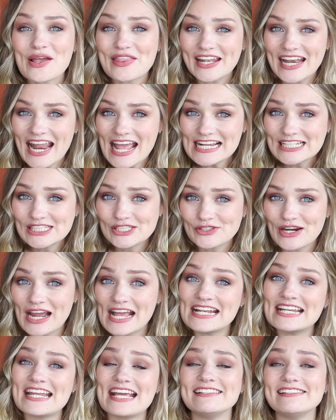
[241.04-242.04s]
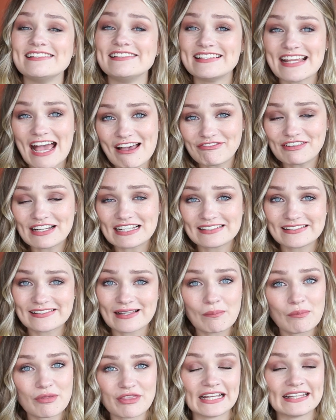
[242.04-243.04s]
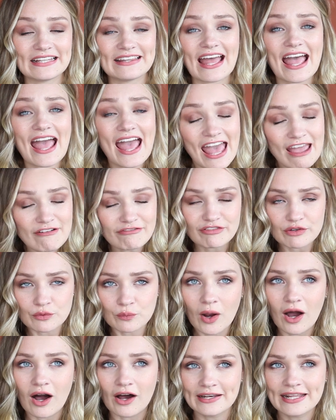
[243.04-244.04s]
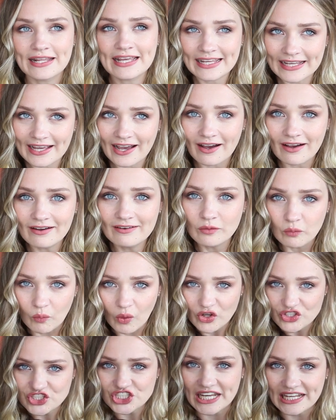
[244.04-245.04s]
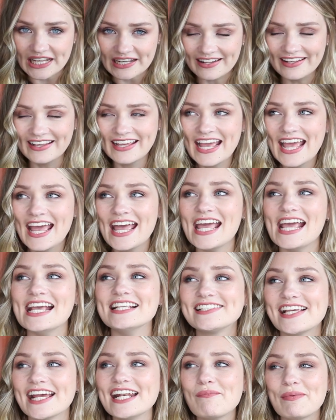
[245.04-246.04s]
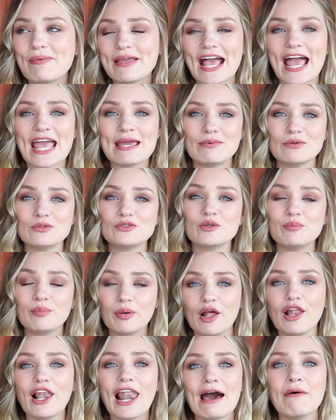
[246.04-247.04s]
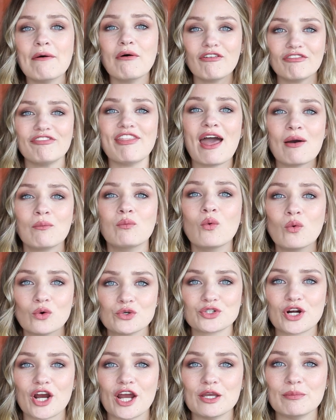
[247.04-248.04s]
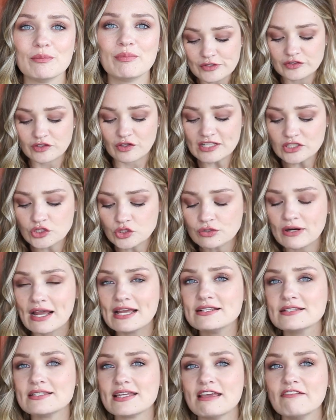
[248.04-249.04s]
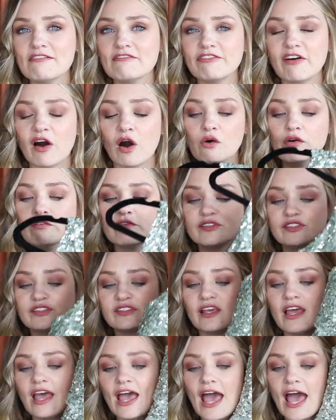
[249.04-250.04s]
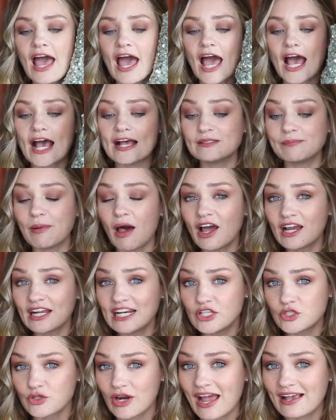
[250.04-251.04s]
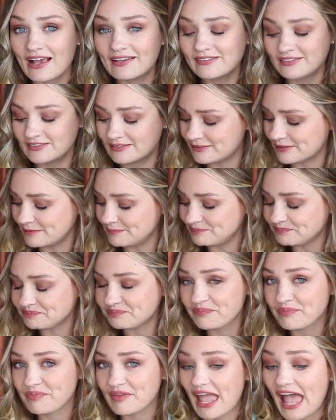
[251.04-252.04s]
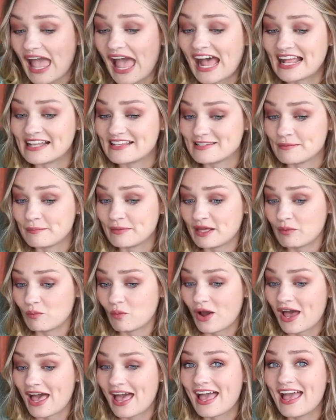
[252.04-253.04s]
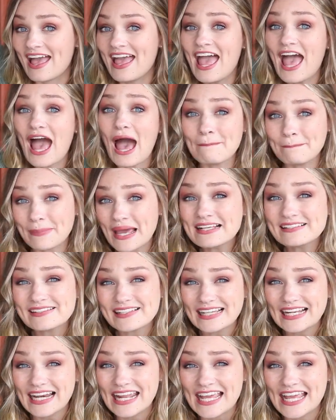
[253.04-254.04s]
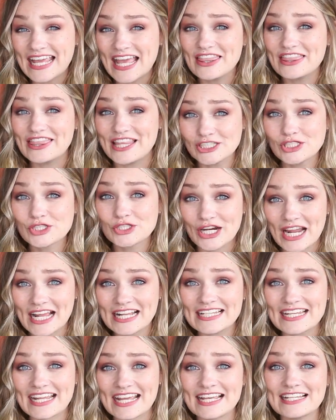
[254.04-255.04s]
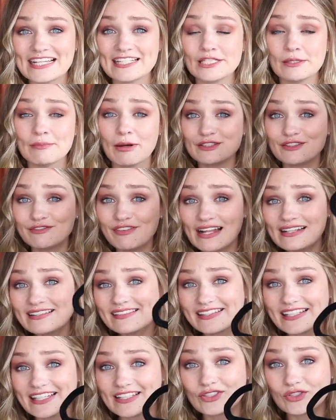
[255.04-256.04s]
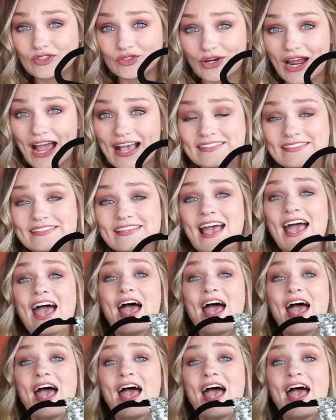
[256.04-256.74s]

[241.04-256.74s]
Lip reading: the next trend is definitely something that everyone here watching is gonna be able to pull out of their wardrobe. So this trend involves a sparkly dress and some knitwear. And basically this trend is your most fanciest dress